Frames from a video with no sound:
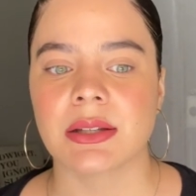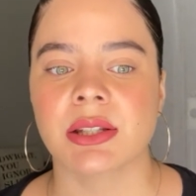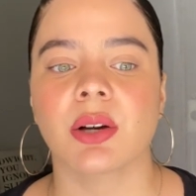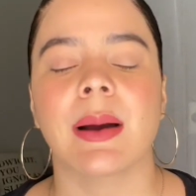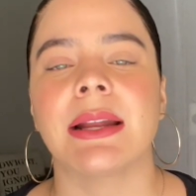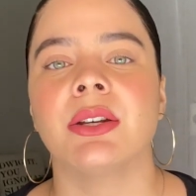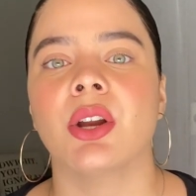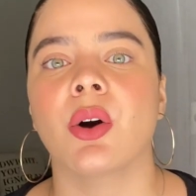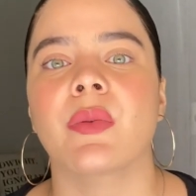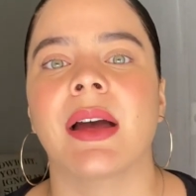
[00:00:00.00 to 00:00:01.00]
So I
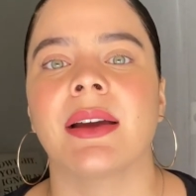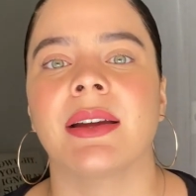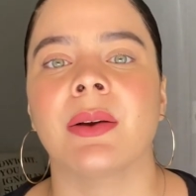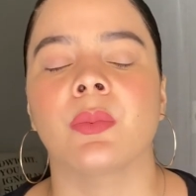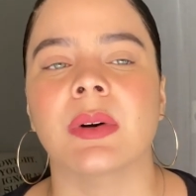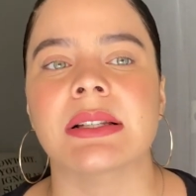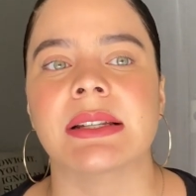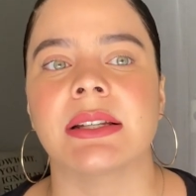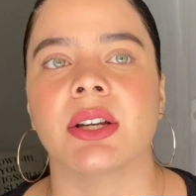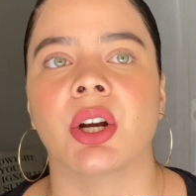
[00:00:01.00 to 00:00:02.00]
know that it
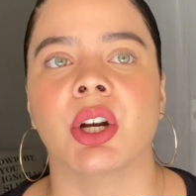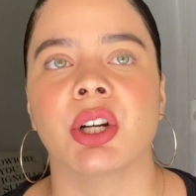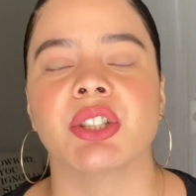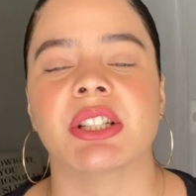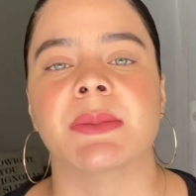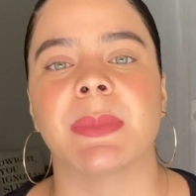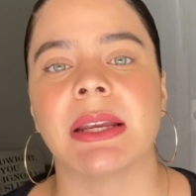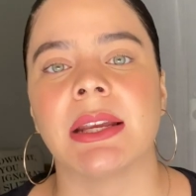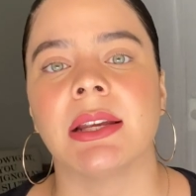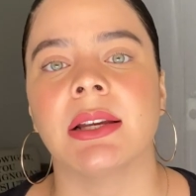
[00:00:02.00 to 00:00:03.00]
wasn't her just
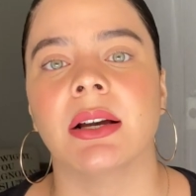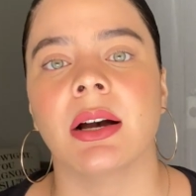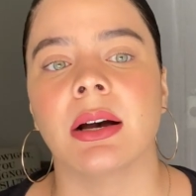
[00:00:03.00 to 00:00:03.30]
being